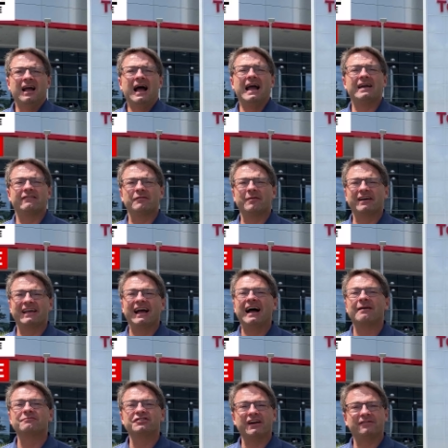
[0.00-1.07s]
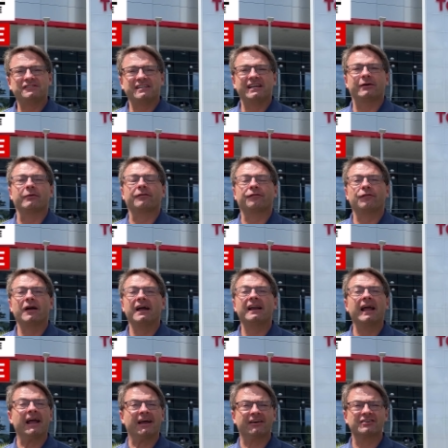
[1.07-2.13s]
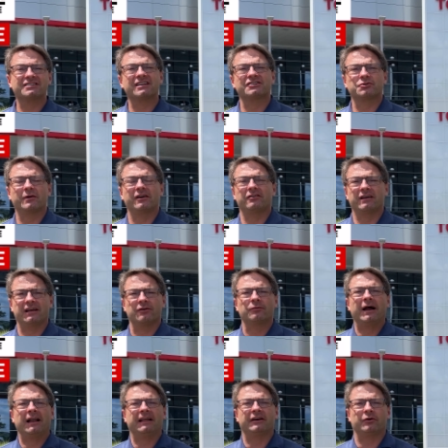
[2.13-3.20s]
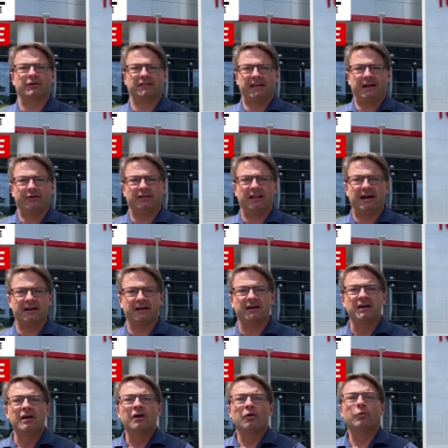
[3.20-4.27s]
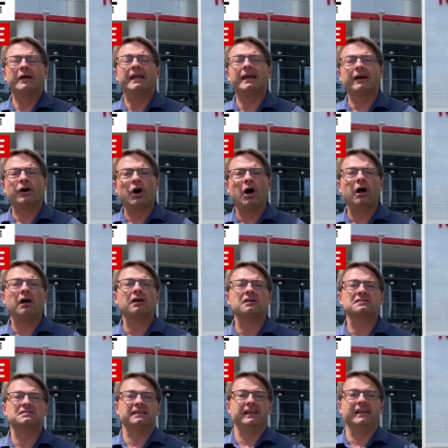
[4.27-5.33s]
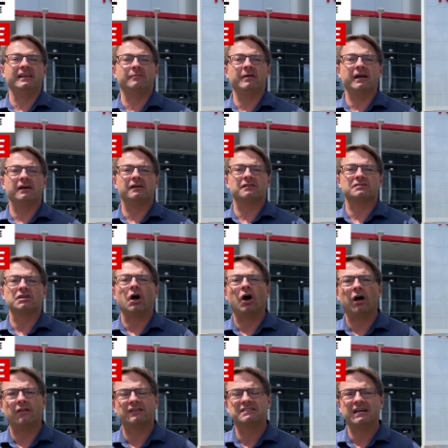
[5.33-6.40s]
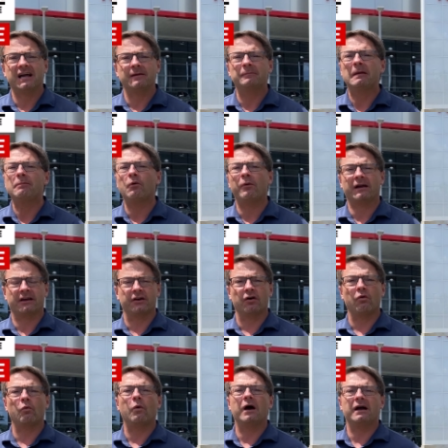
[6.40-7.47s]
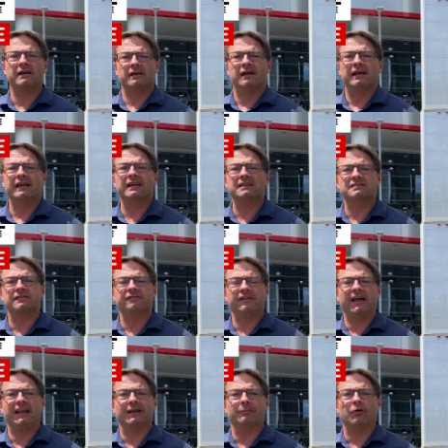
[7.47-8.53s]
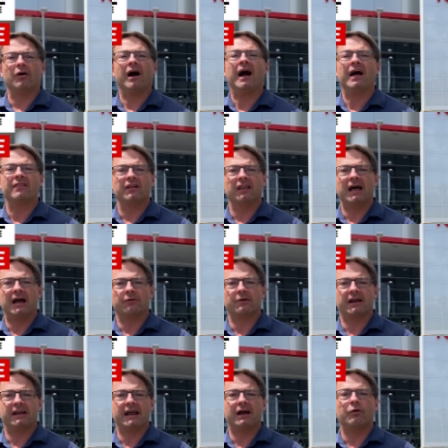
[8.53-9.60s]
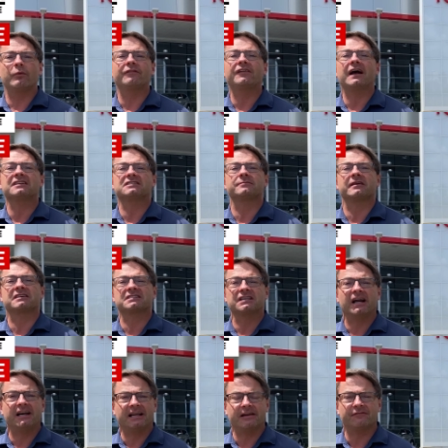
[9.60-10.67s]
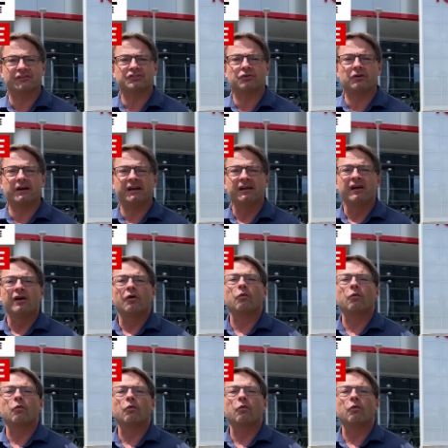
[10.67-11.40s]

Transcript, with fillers: Hi everybody, I'm Jeff Teague with Fred Anderson Toyota in Raleigh, North Carolina. We get calls, emails all the time. People want to know what is available on the lot right now. We've got some exciting inventory.